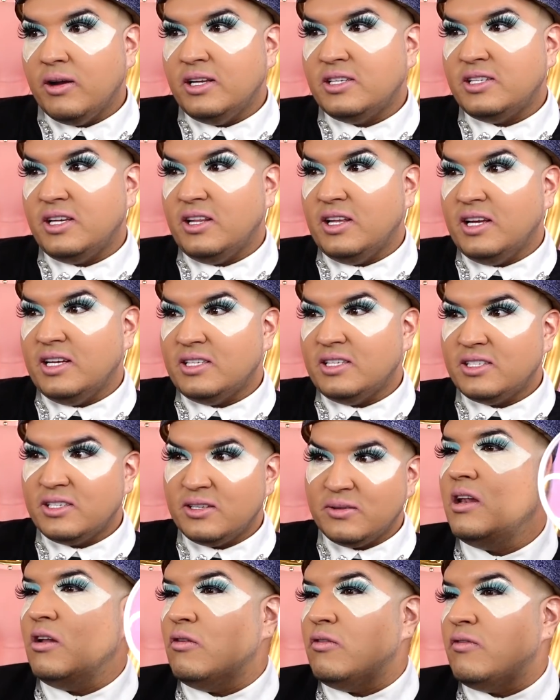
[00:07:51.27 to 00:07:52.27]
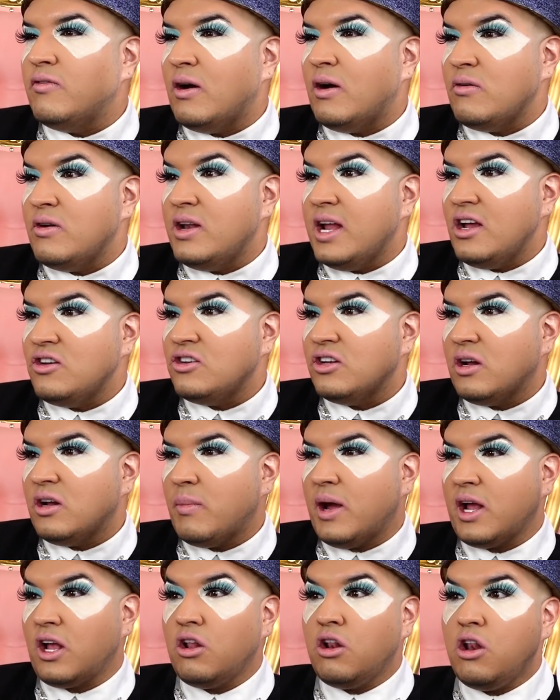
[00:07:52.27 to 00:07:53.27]
you see this? The foundation on
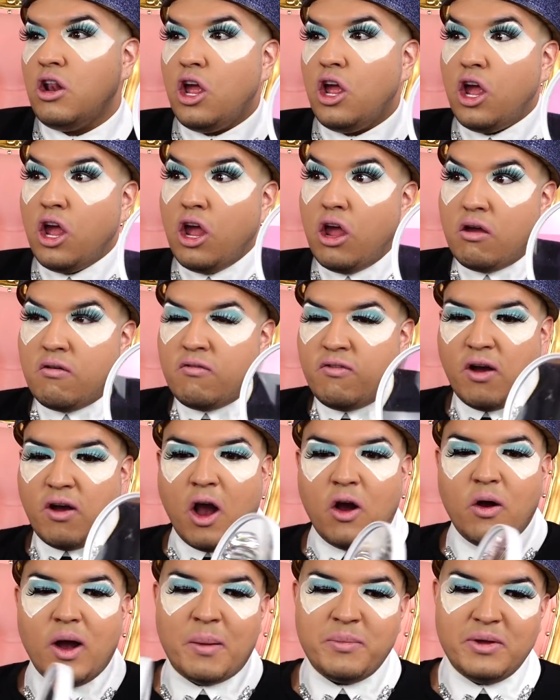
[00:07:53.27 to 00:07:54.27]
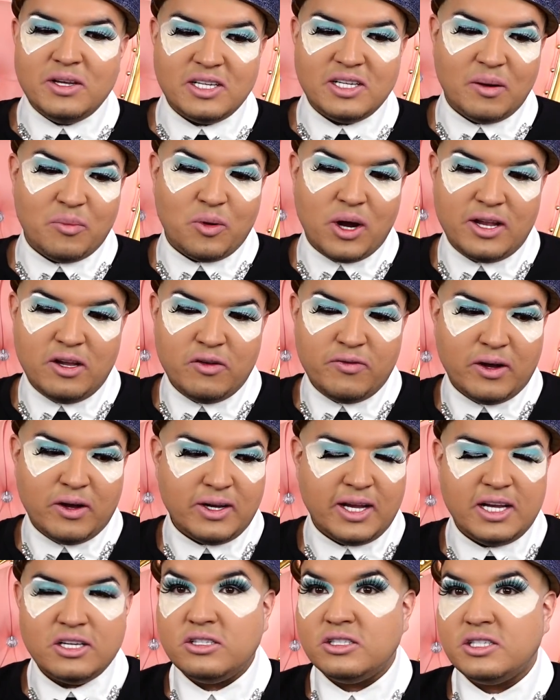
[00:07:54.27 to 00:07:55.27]
my glove. Oh, I'm using a brand new
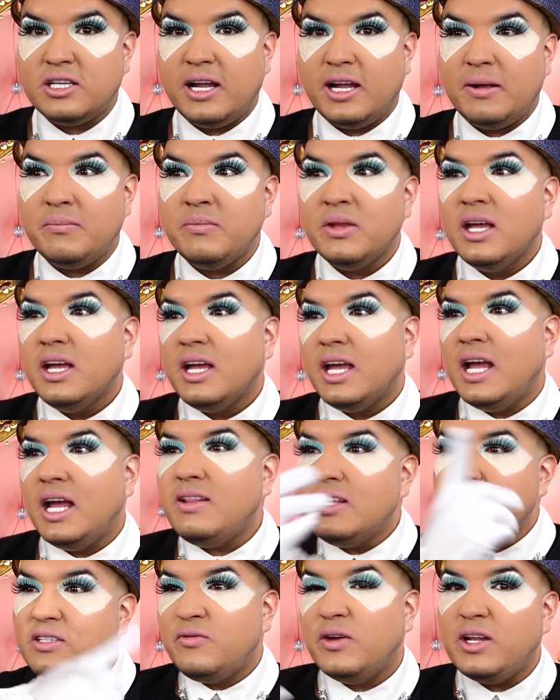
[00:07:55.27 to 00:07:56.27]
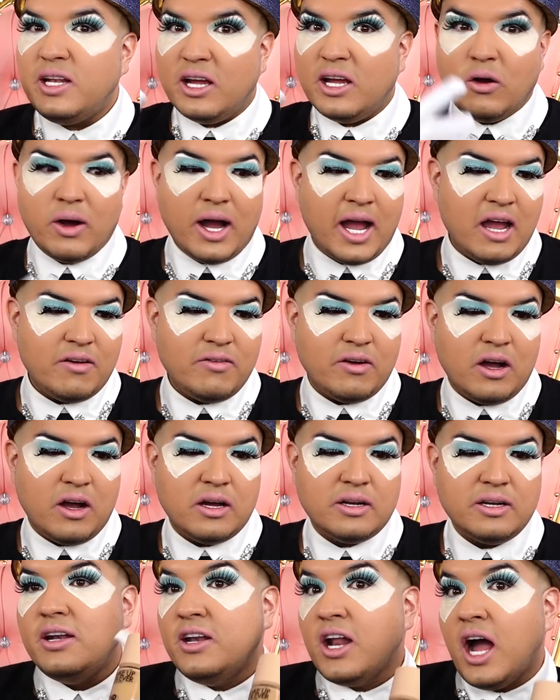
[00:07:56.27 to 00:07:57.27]
foundation today. In this video, I have
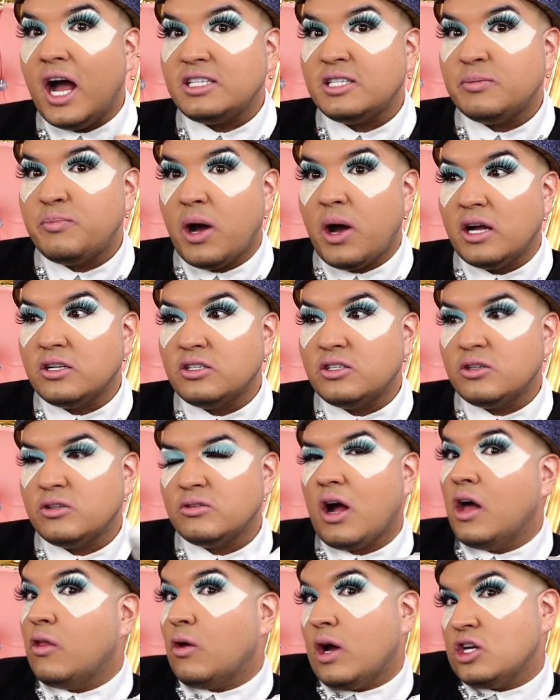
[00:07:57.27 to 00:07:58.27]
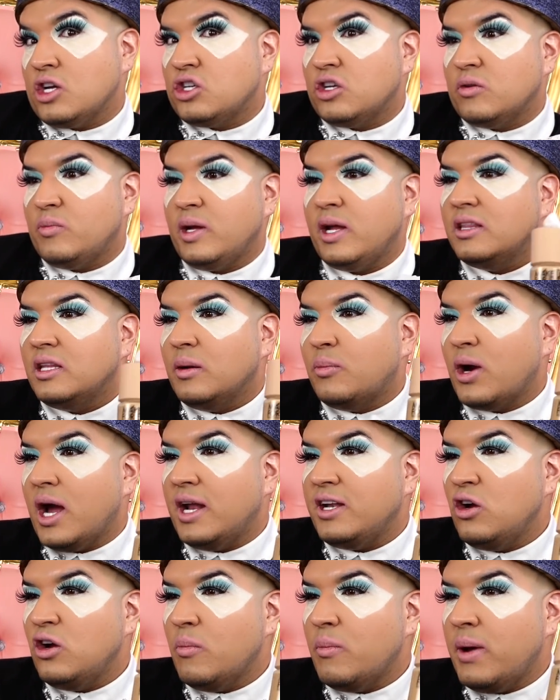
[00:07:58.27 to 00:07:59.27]
on, not sponsored, although I should be, the
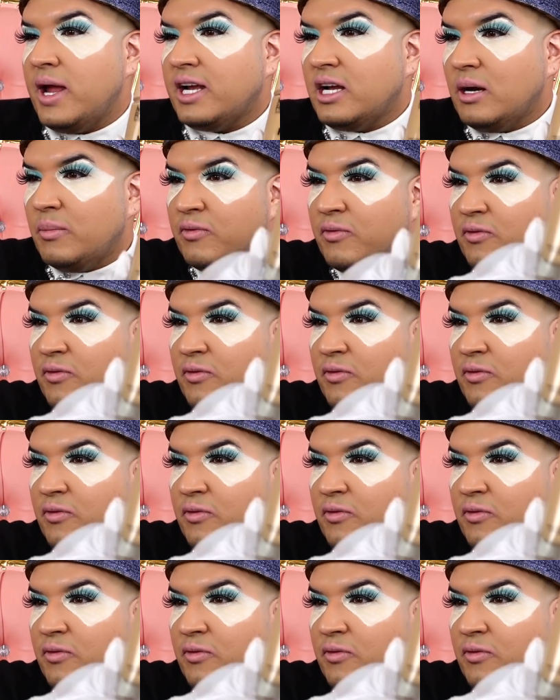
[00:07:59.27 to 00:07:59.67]
brand new Makeup